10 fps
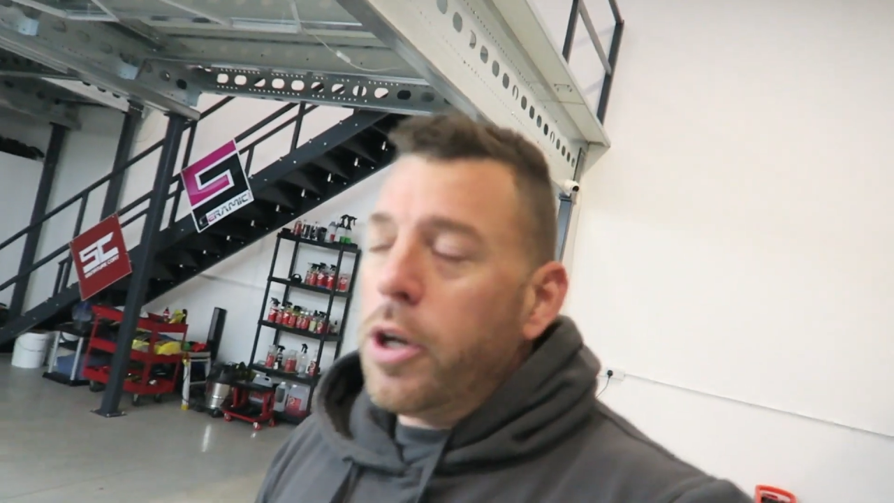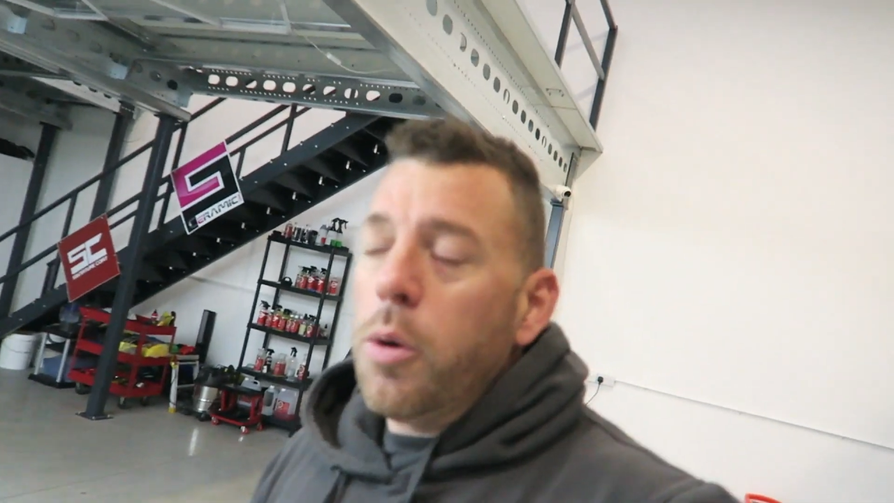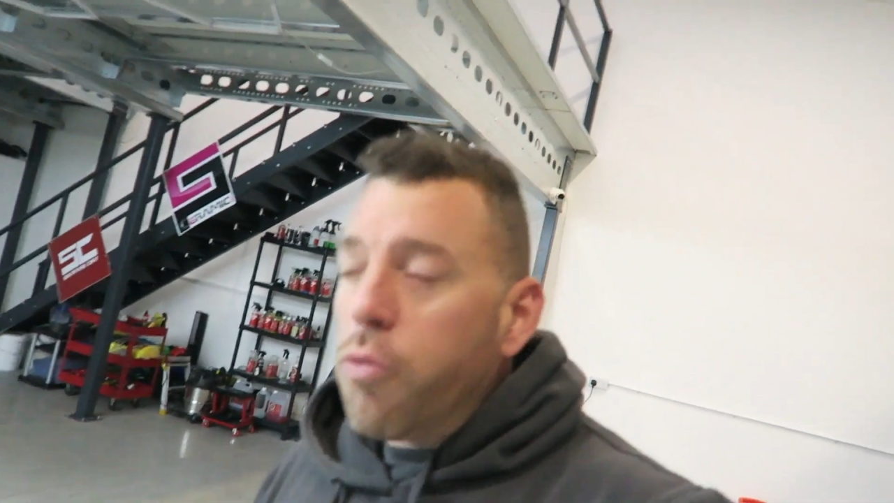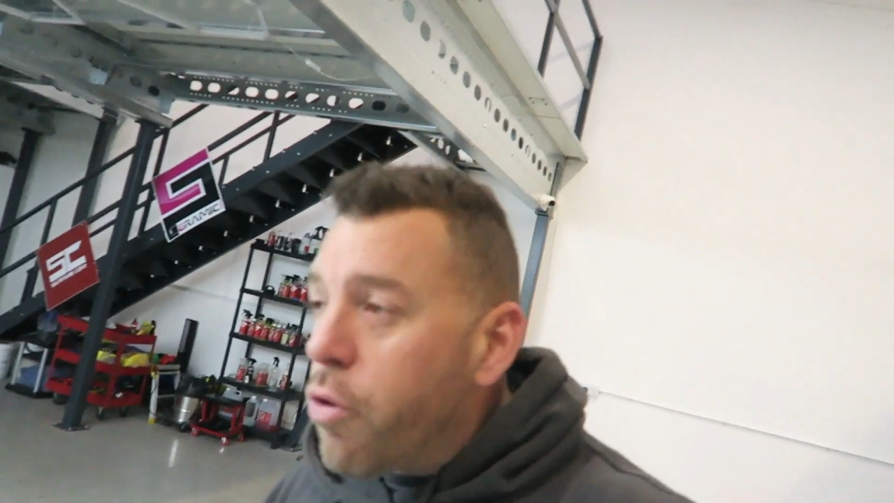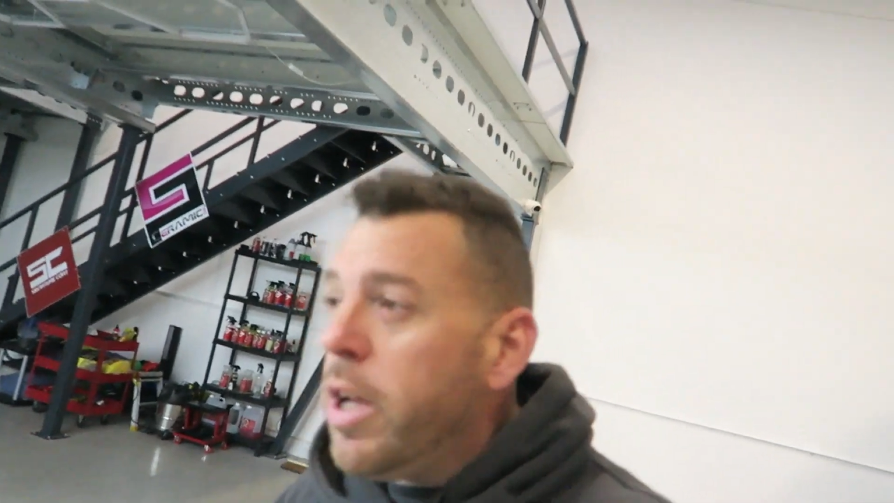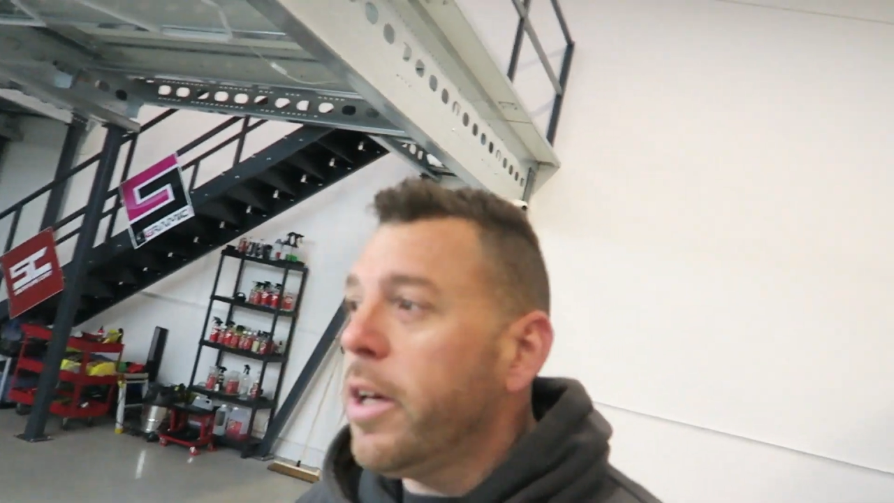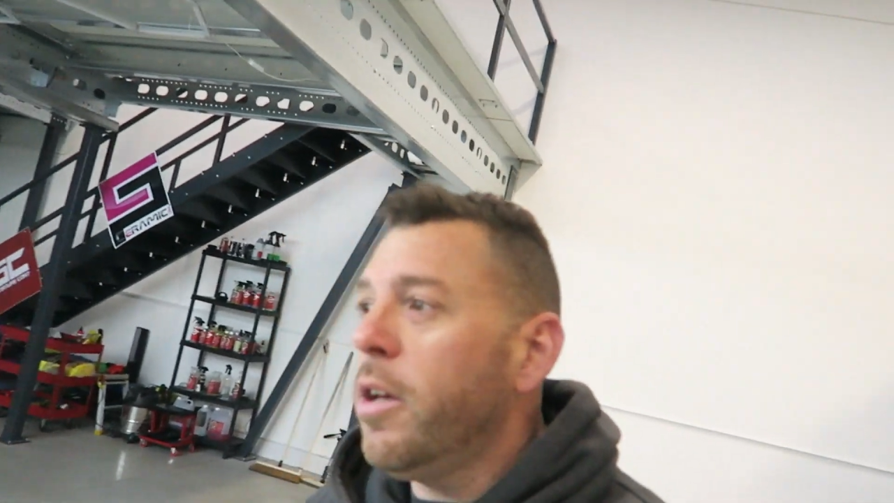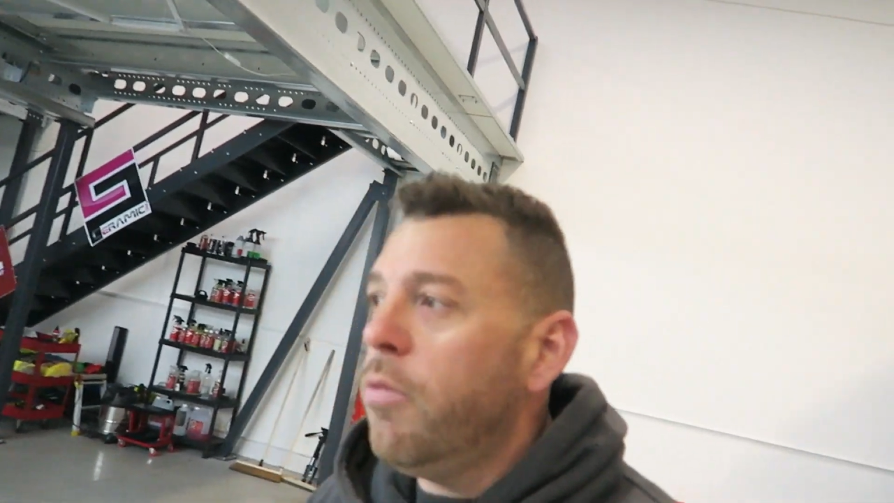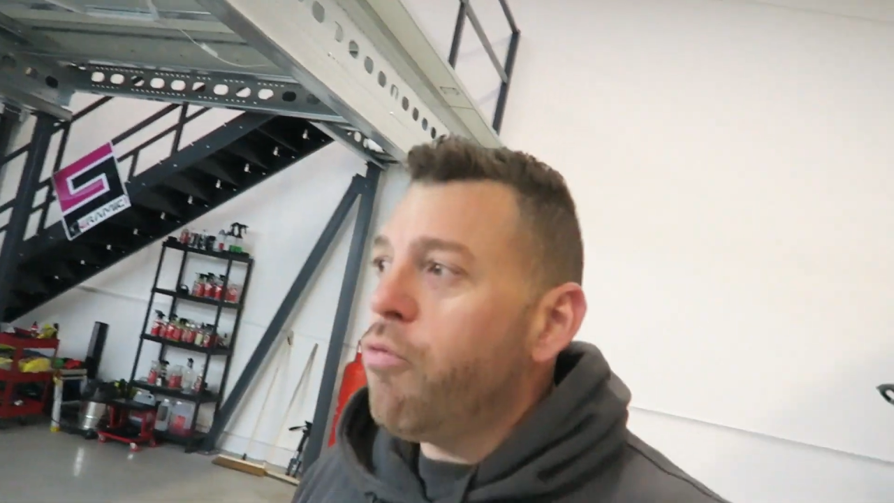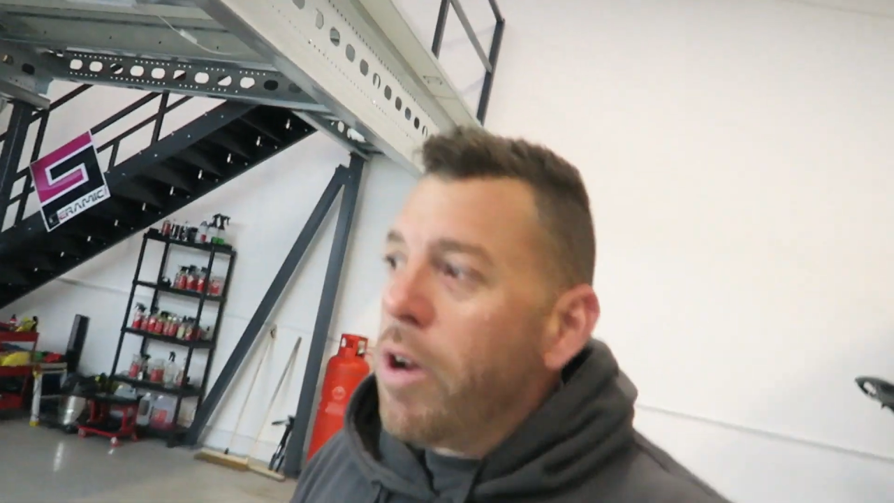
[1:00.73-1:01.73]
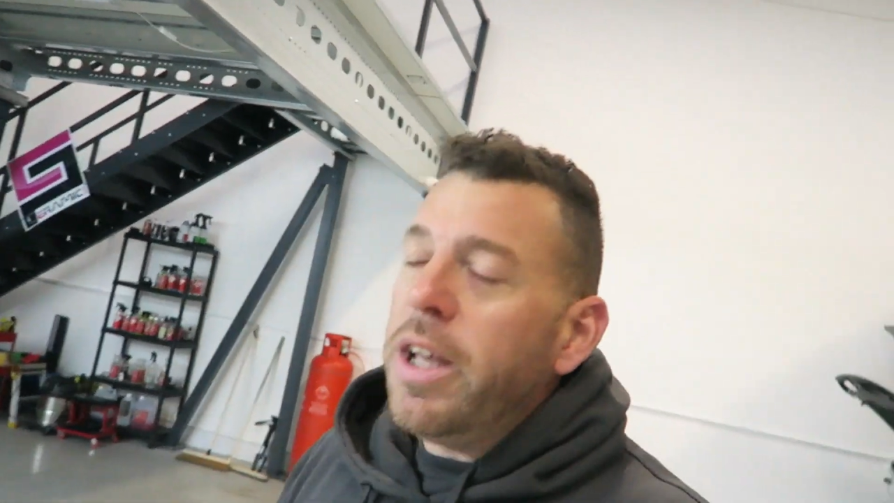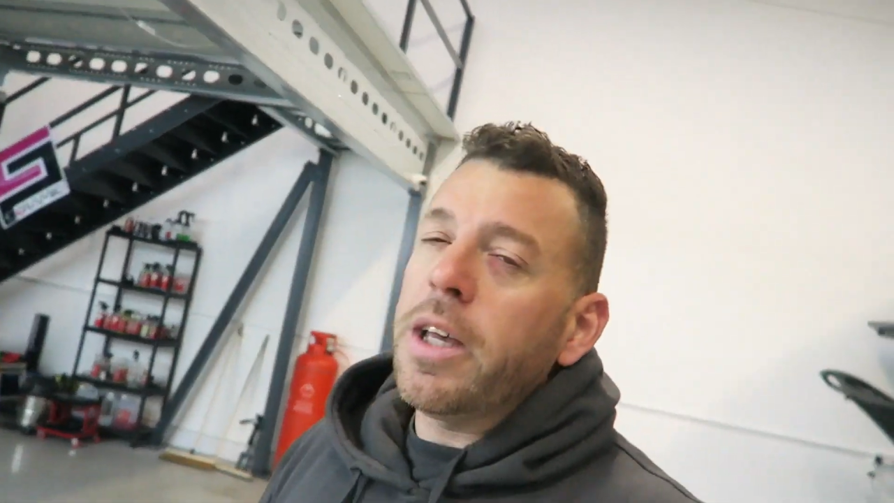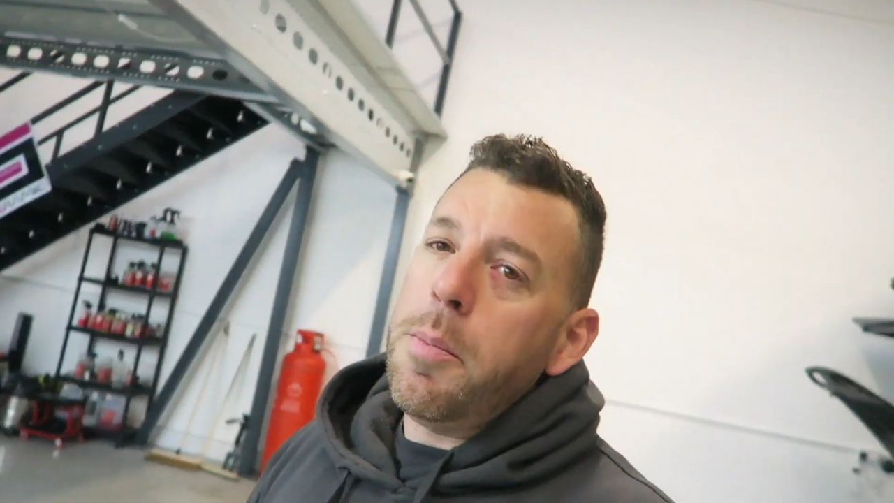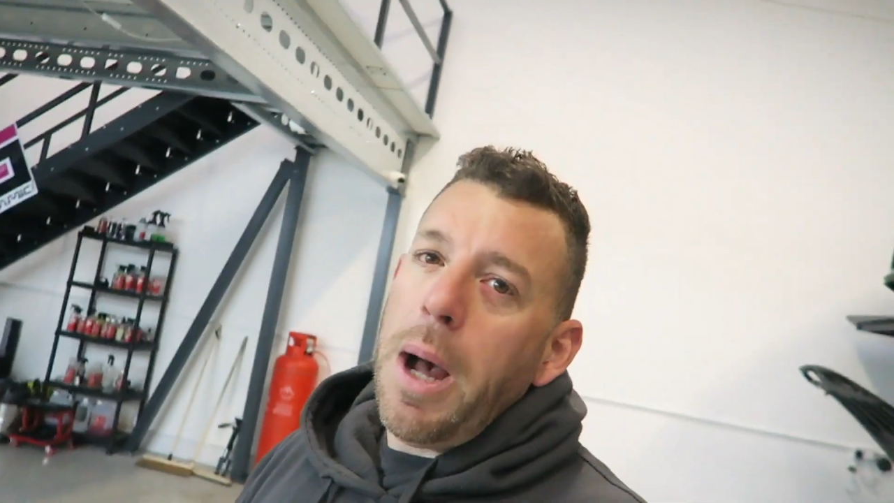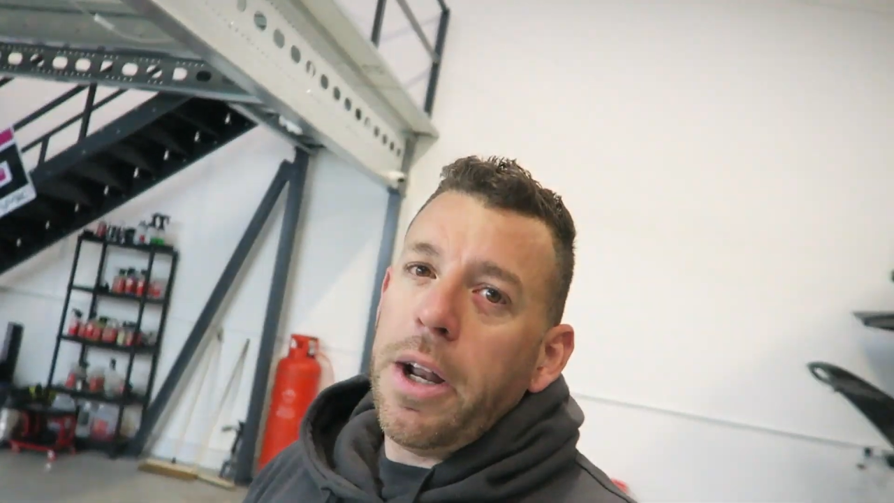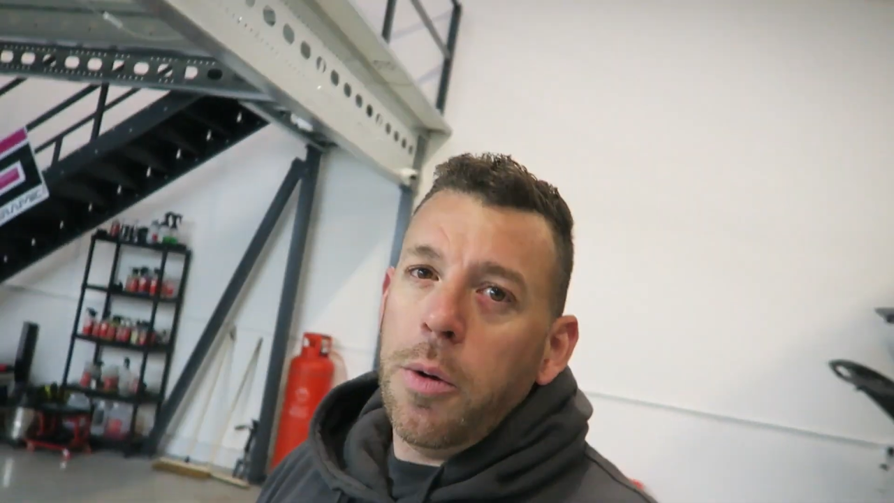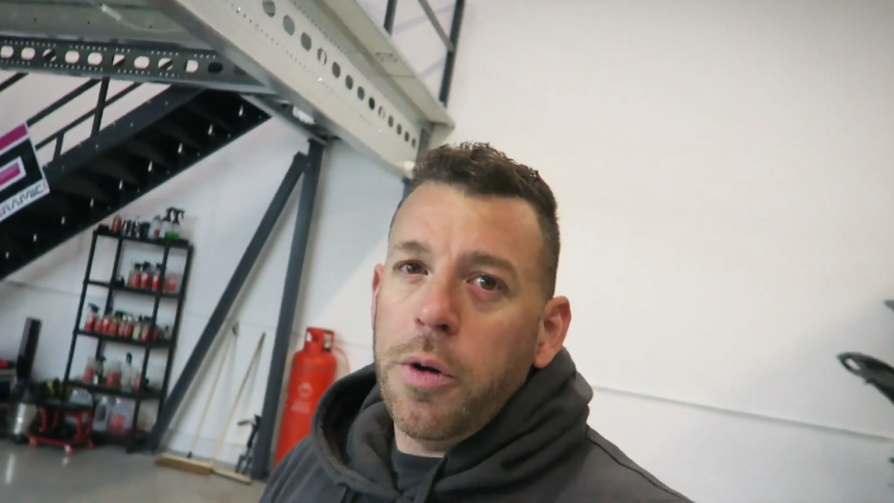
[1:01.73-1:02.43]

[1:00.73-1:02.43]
and it were really bad.